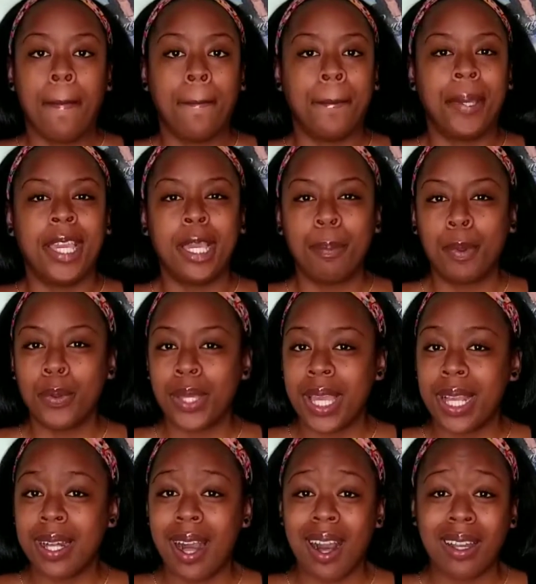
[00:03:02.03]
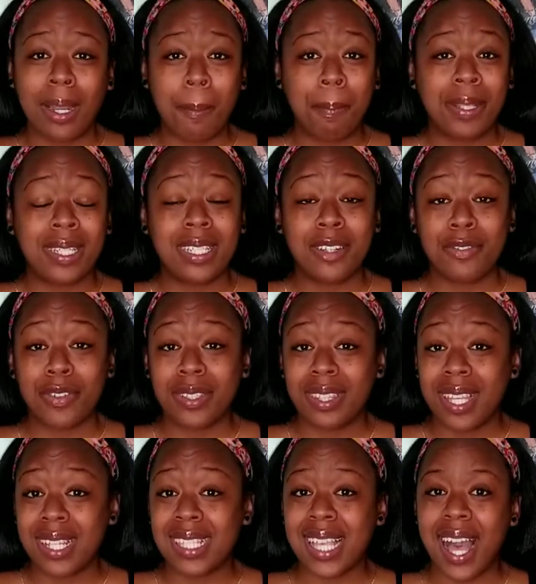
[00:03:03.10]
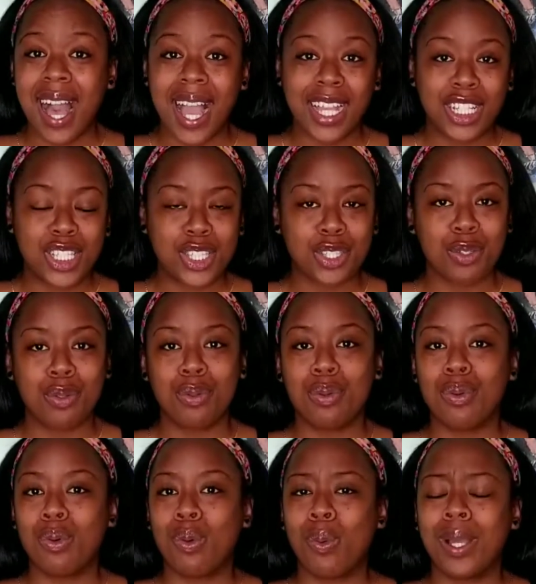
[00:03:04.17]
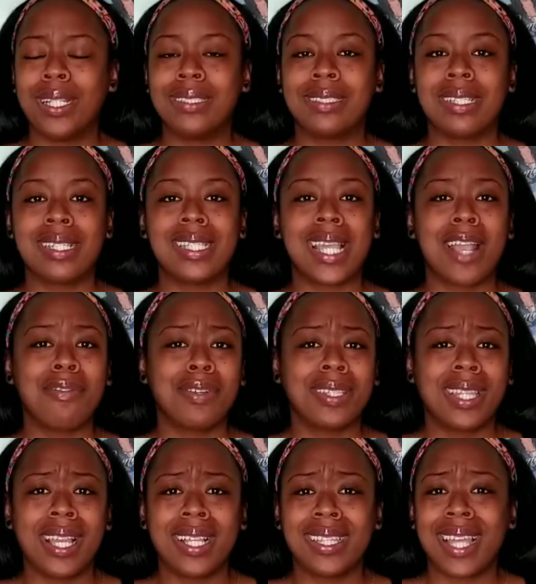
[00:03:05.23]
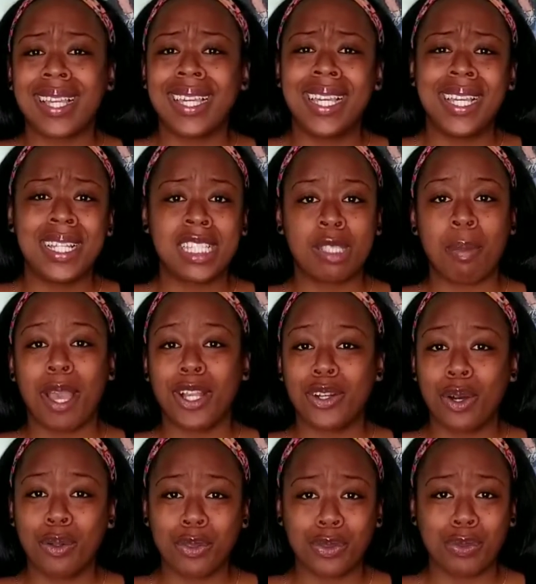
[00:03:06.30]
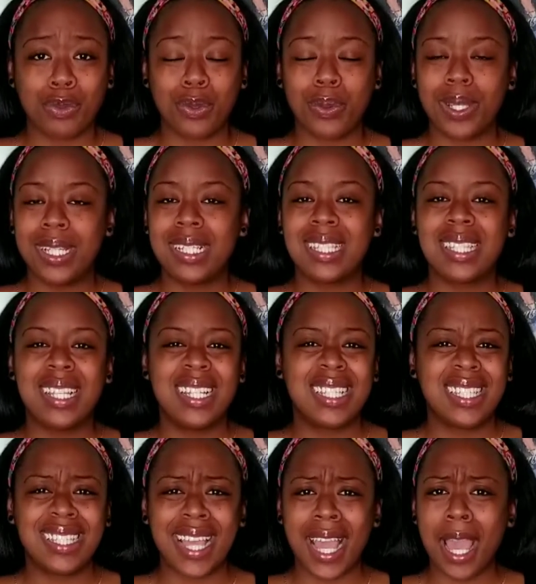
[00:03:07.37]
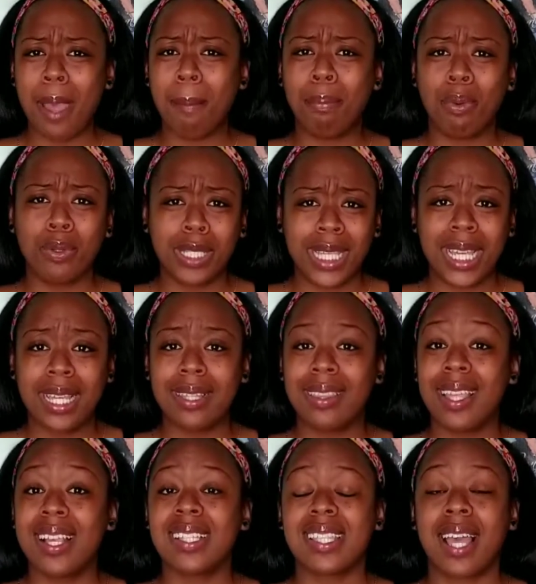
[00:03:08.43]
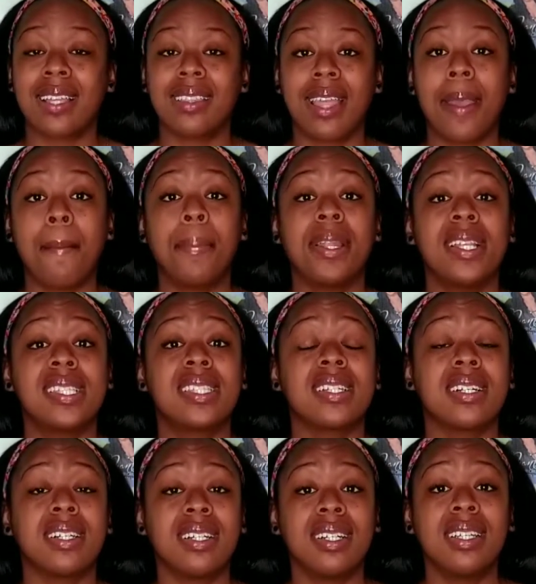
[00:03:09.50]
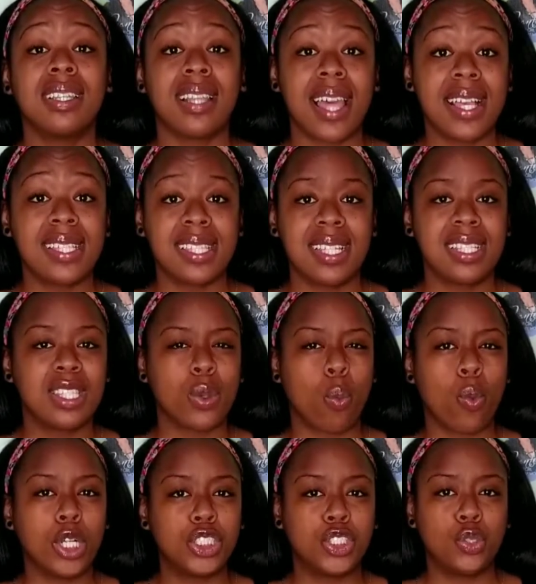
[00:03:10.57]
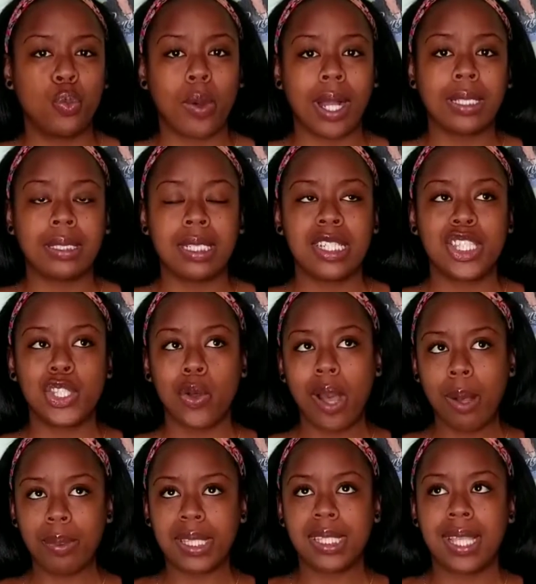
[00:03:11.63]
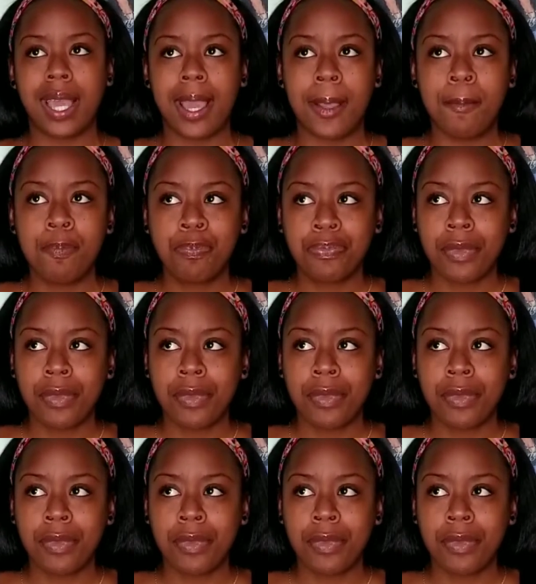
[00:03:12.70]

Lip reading: people getting caught up in different things in high school and just everything that kids might go through. It's sad, bullying, things like that, but it's a good lessons once you watch it. So I would say